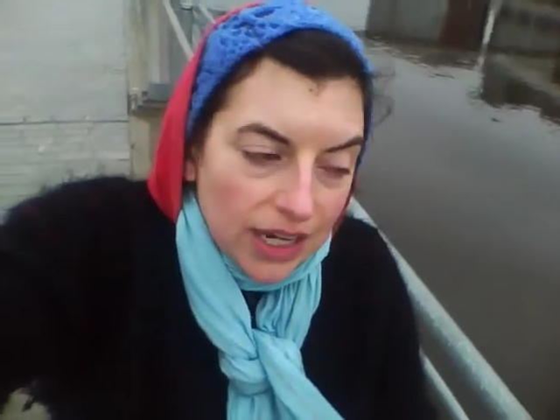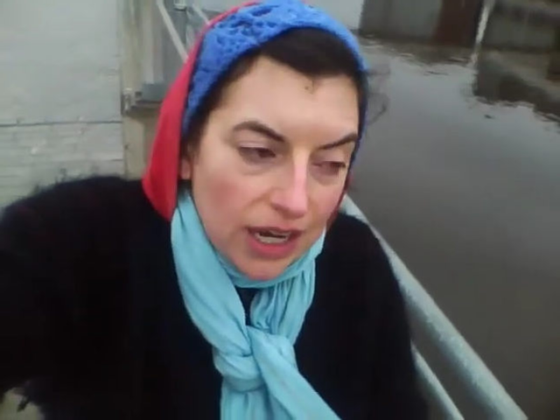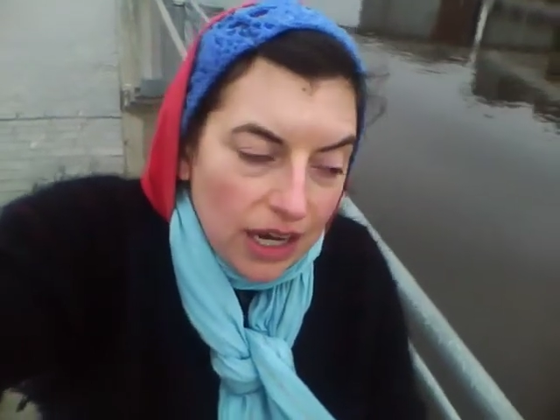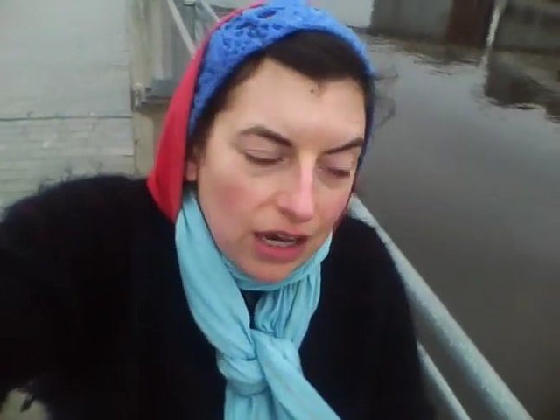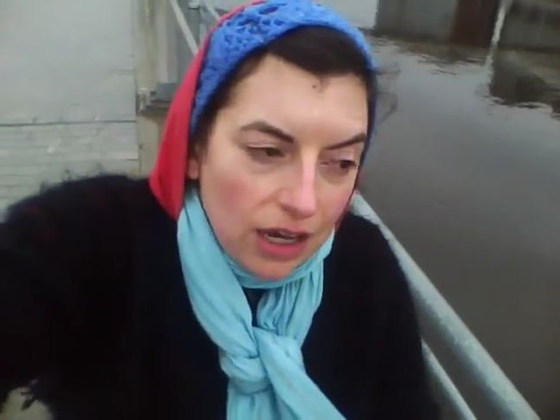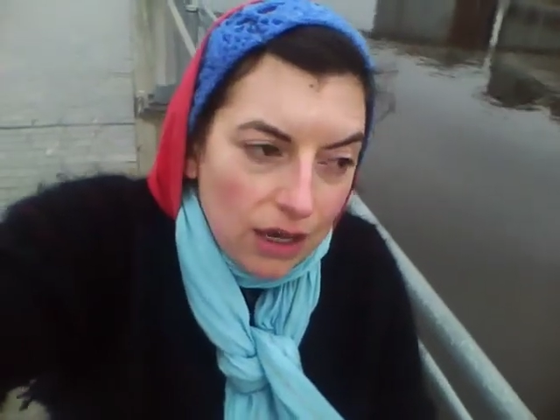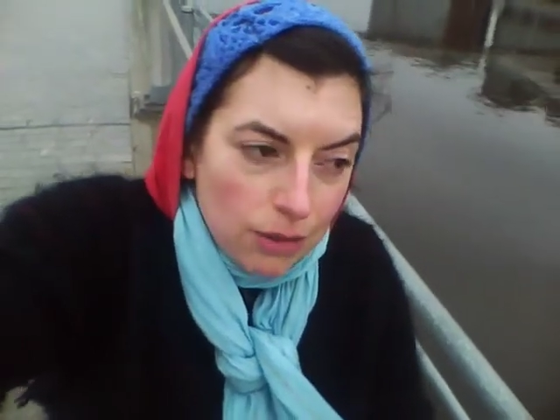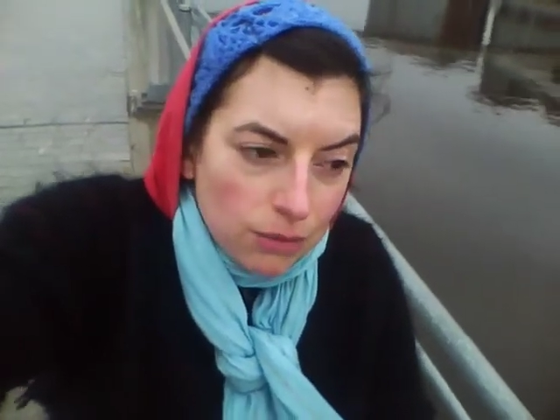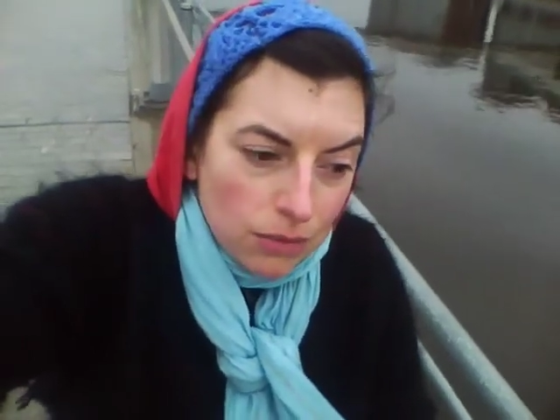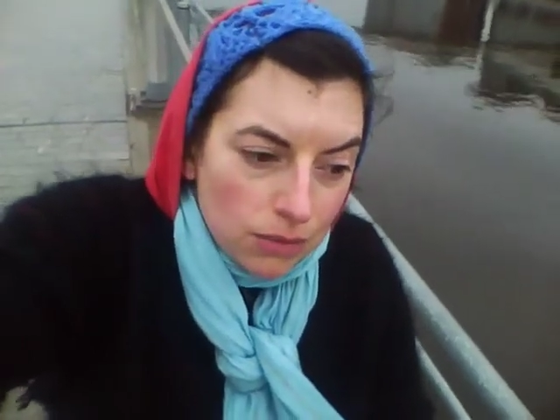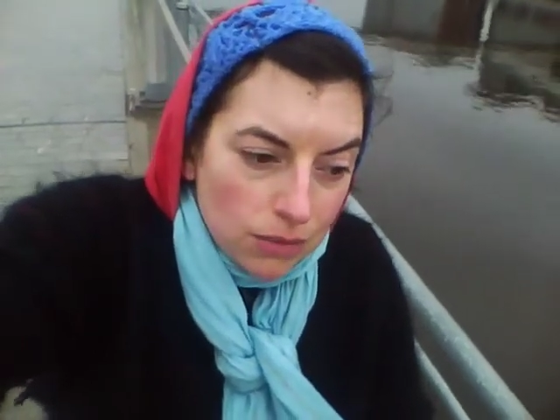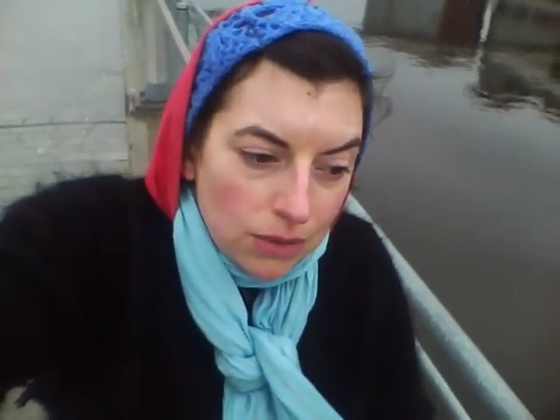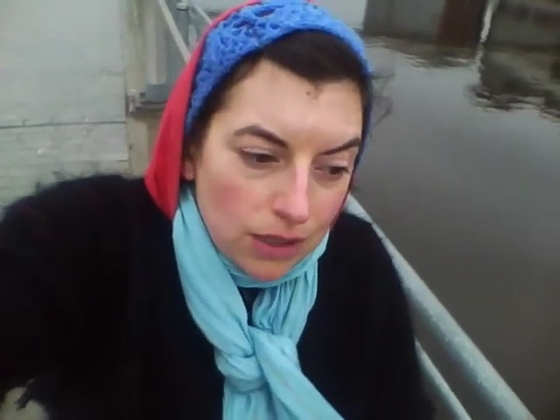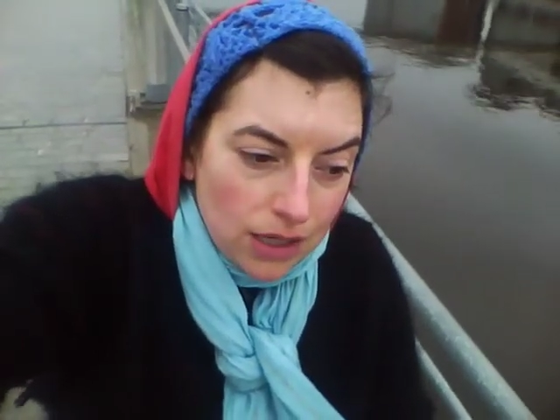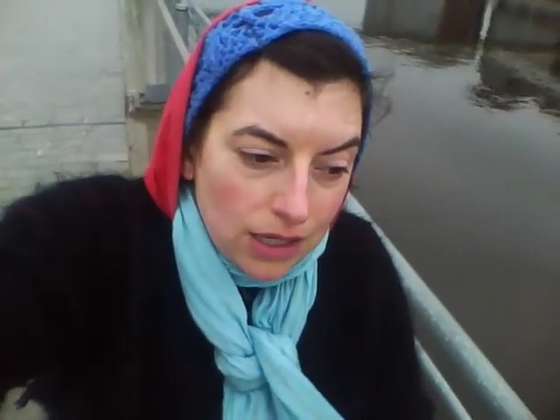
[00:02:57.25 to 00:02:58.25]

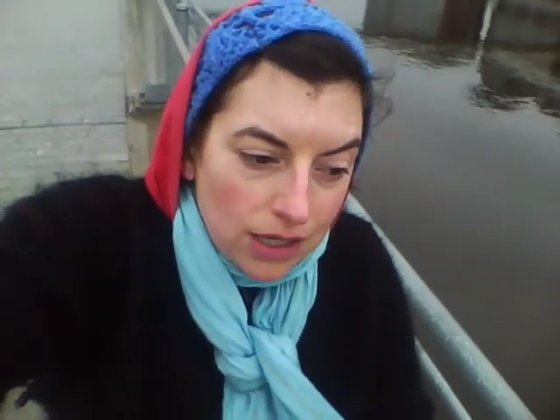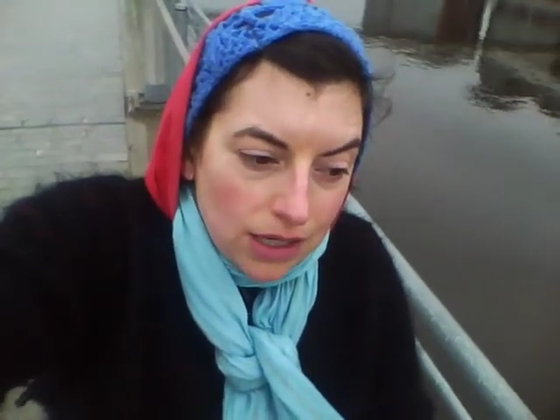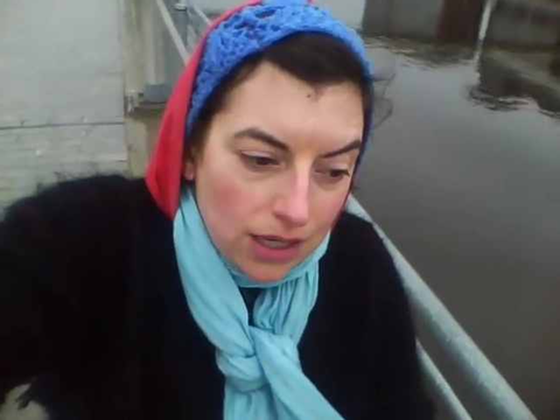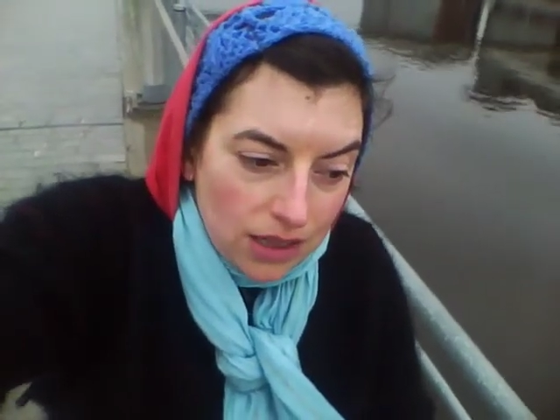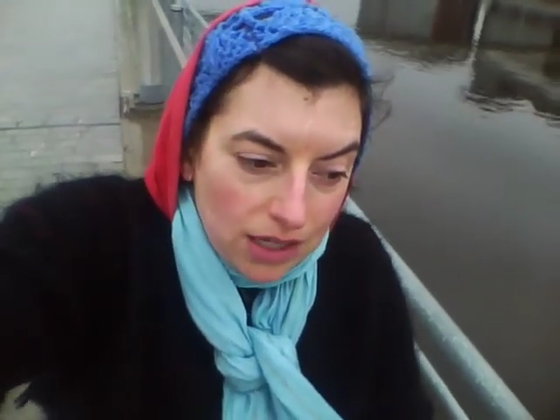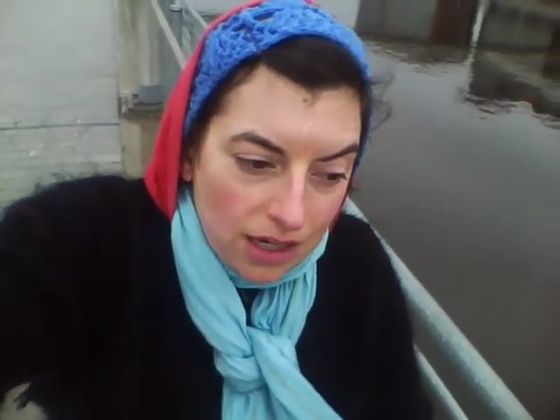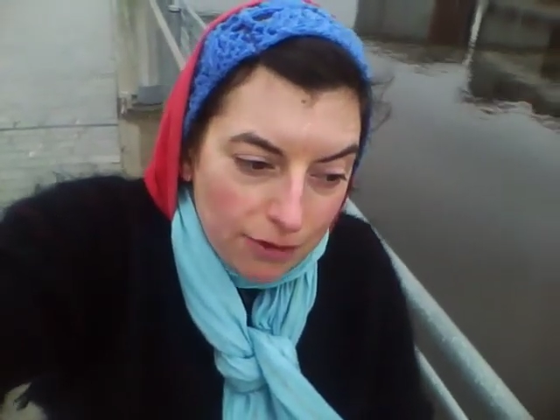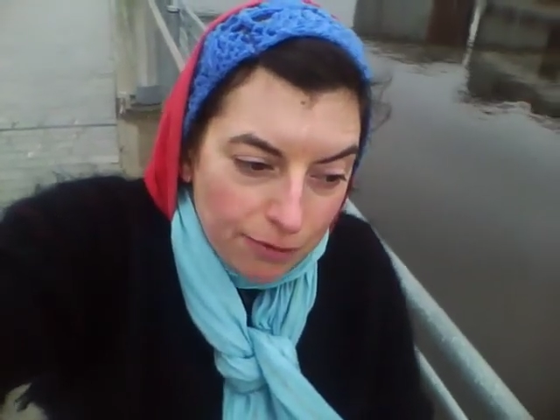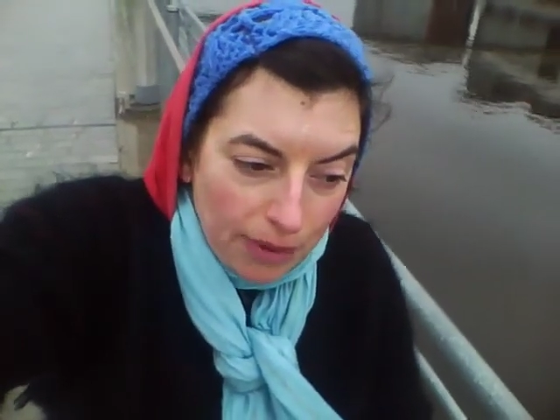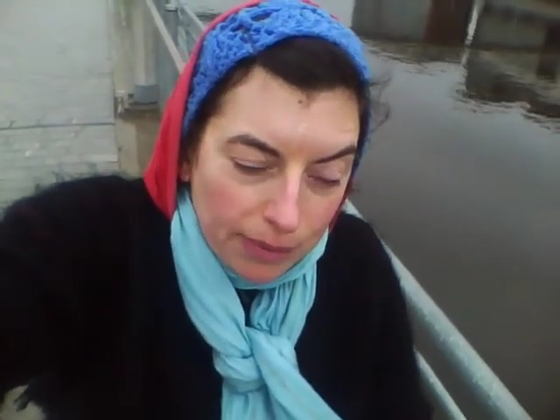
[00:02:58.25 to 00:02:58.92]
I think I've